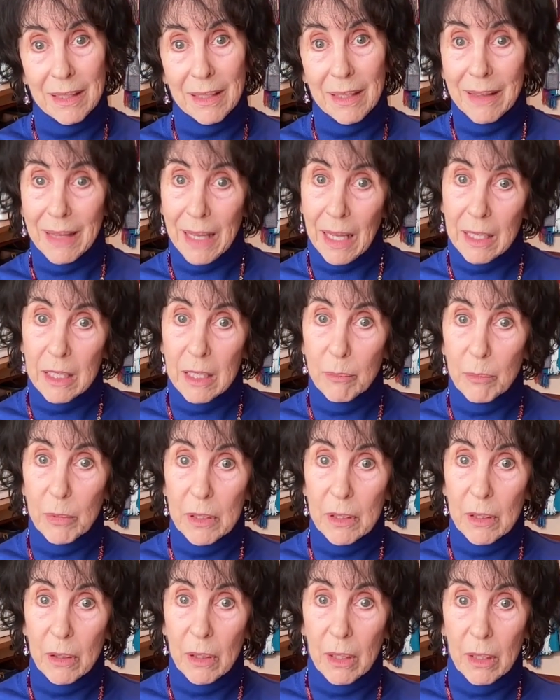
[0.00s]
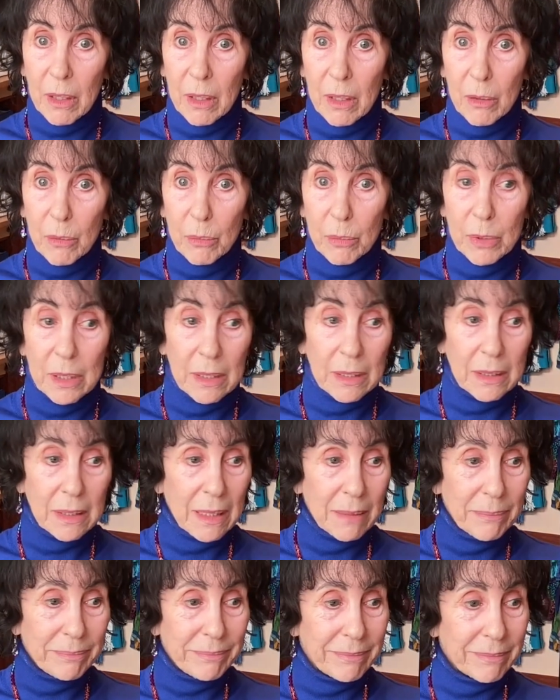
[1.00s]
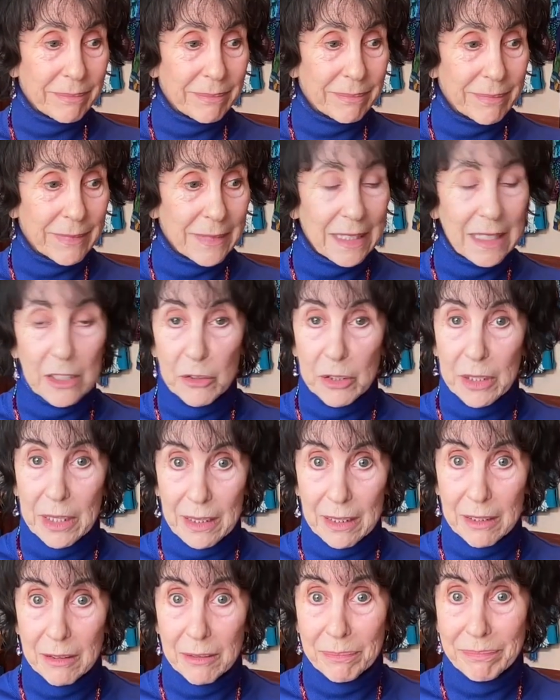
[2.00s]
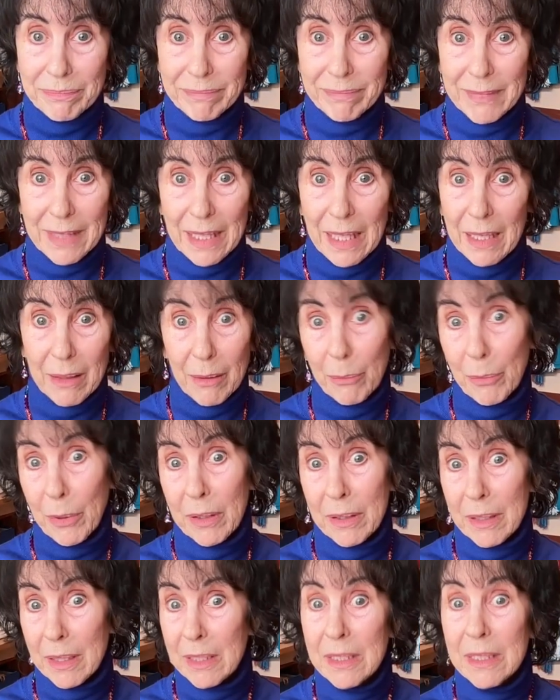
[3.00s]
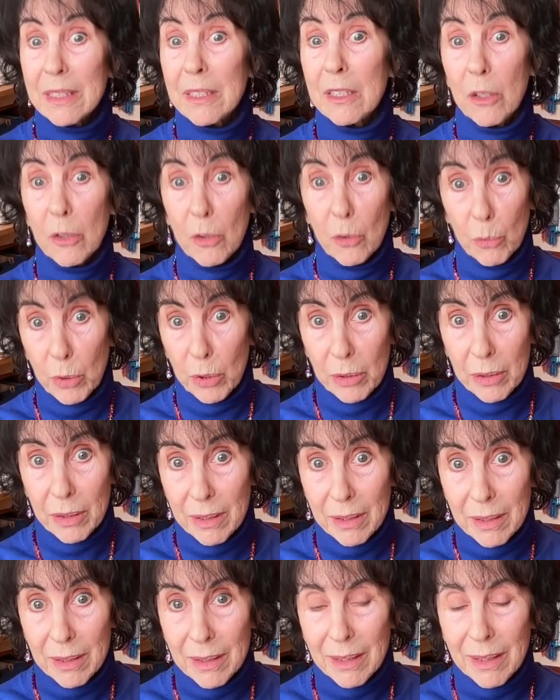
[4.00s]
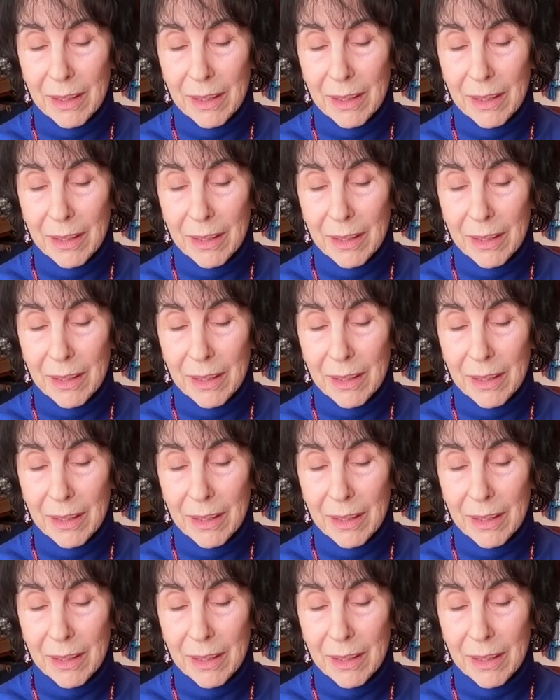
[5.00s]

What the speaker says: Now, that can be a real deal killer. Like, well, this isn't going to work.